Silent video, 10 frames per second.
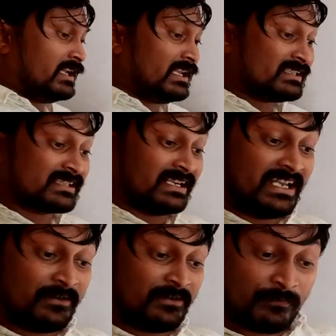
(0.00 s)
Is
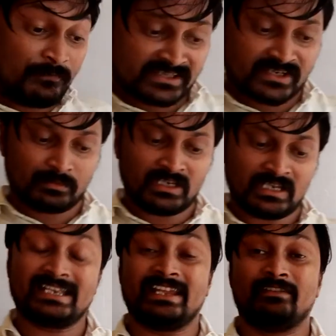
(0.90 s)
differentiable
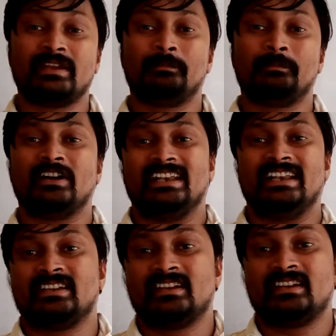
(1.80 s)
at every point.